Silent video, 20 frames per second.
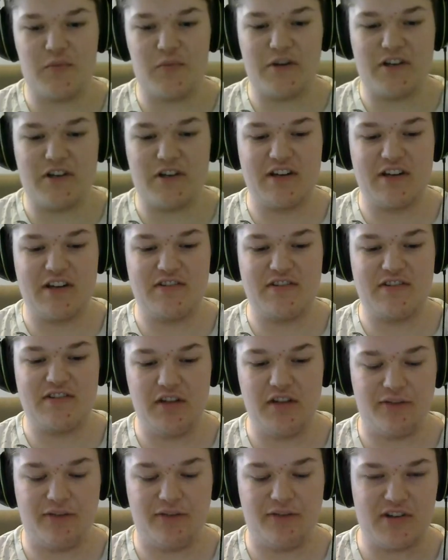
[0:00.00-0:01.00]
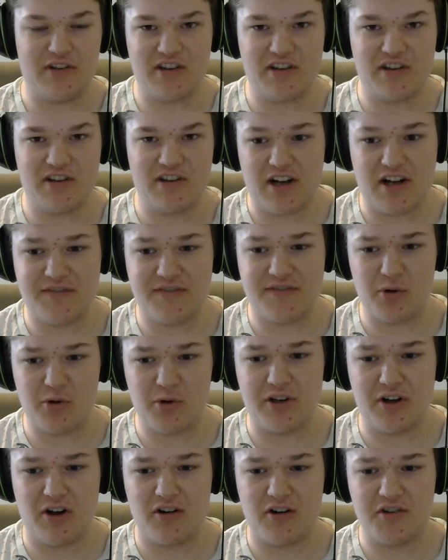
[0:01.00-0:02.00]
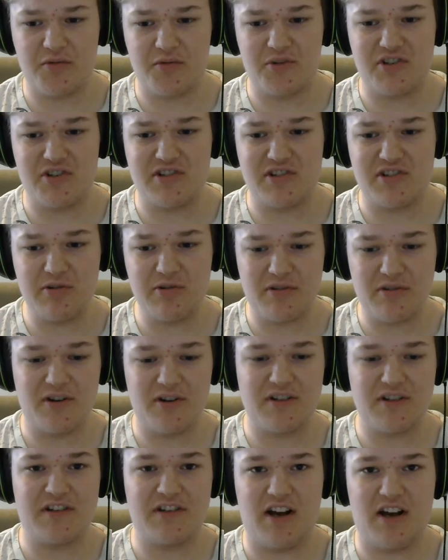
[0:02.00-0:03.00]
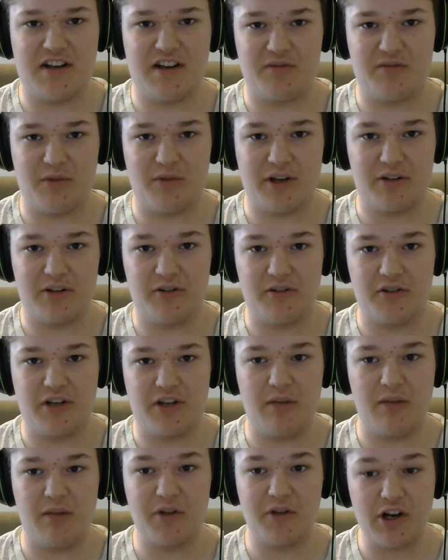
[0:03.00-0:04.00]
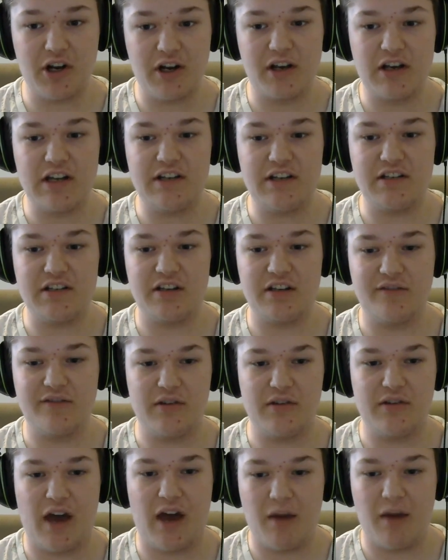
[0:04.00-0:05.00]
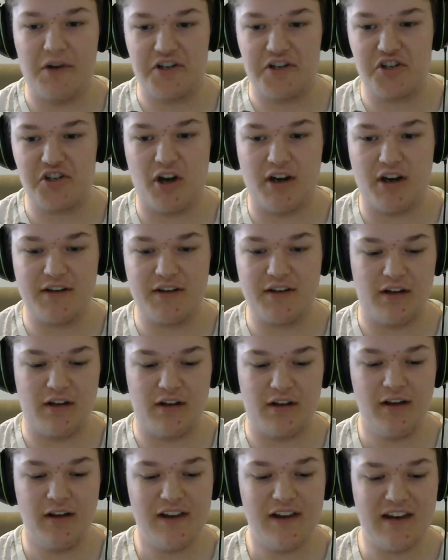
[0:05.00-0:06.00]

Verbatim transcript: It's because if it's going to cost forty dollars, which is two-thirds of the cost of a regular game, they're going to need to give you that much content.